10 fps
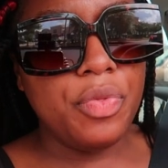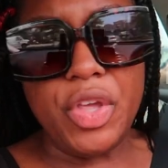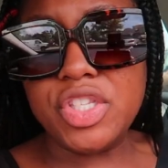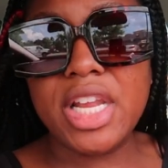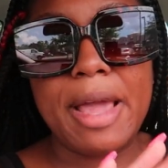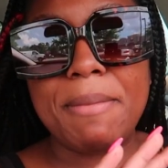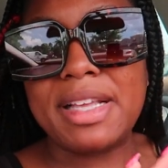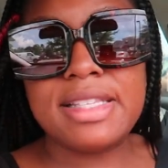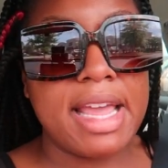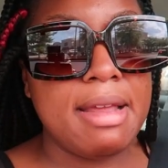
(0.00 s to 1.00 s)
these are like
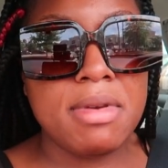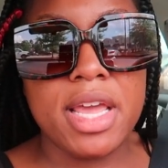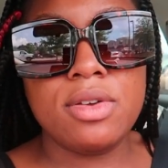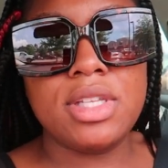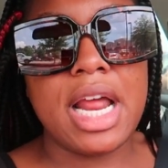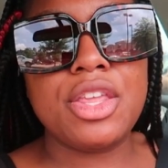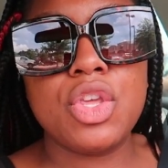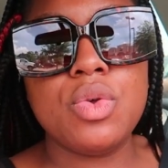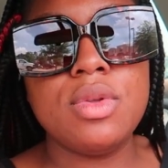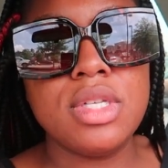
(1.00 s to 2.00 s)
my same nails that I
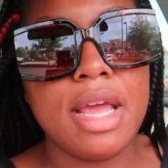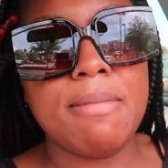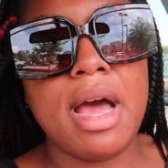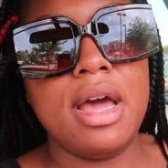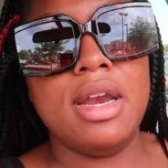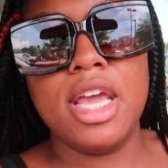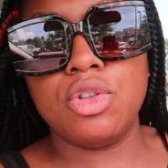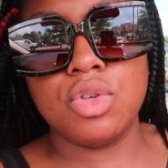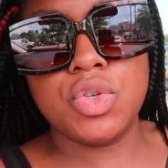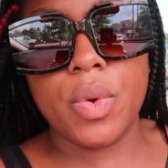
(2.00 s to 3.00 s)
used in my
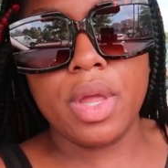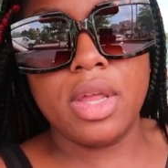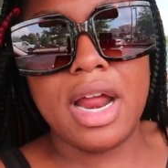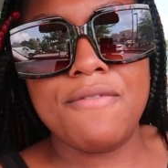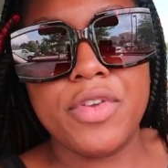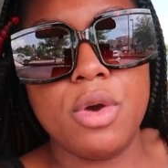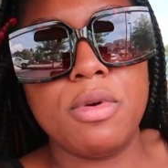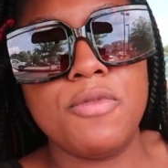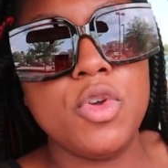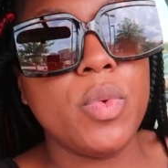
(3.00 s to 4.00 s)
nail tutorial that I
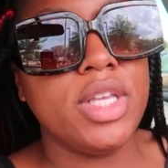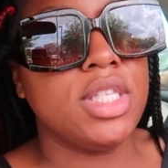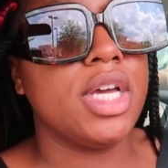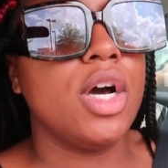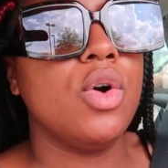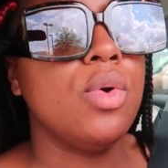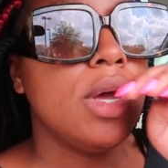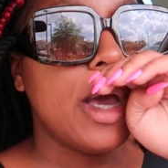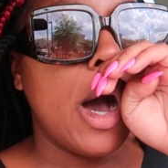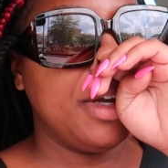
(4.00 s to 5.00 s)
filmed a few weeks ago.
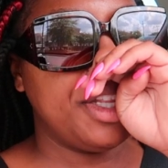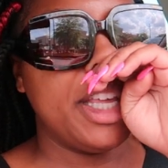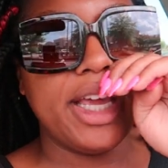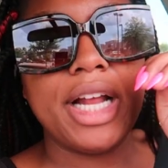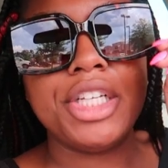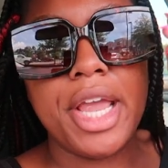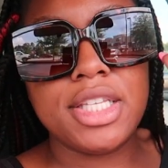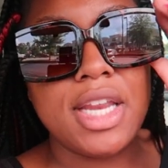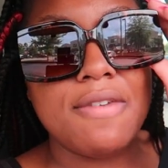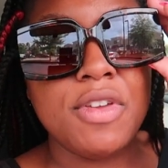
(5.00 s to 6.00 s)
Only thing I
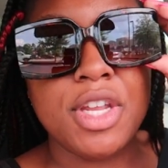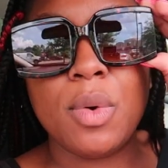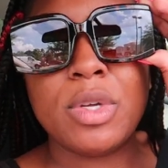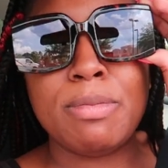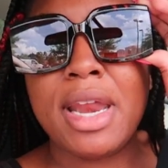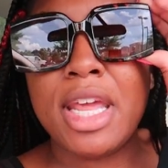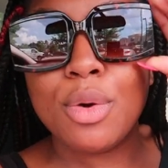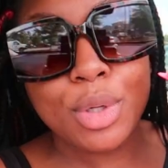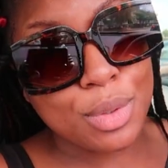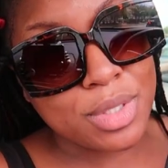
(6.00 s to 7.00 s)
changed in that video was my
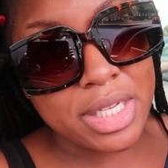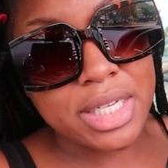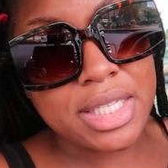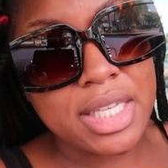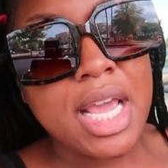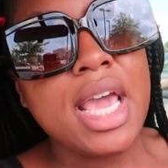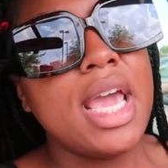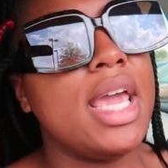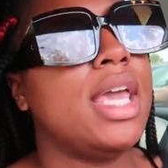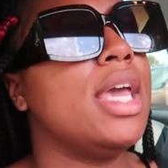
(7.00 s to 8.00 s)
nail glue, sis.
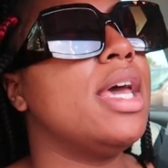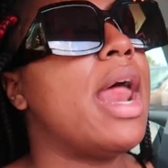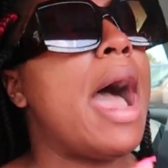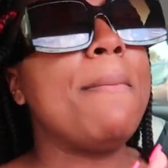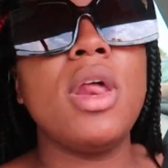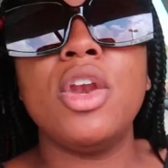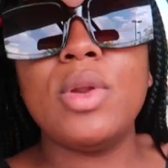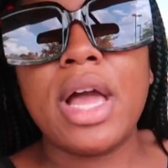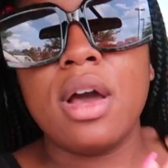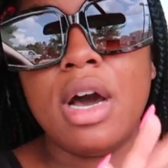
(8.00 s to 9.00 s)
And I'm gonna do
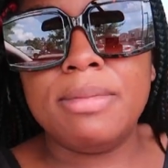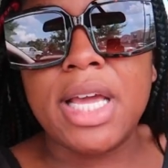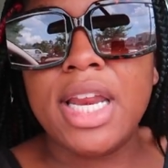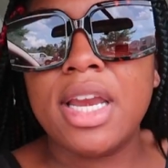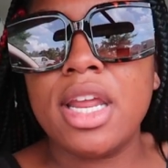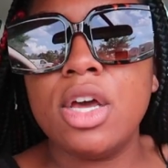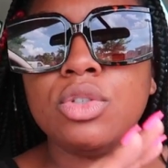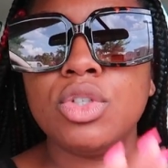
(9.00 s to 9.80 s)
like an updated nail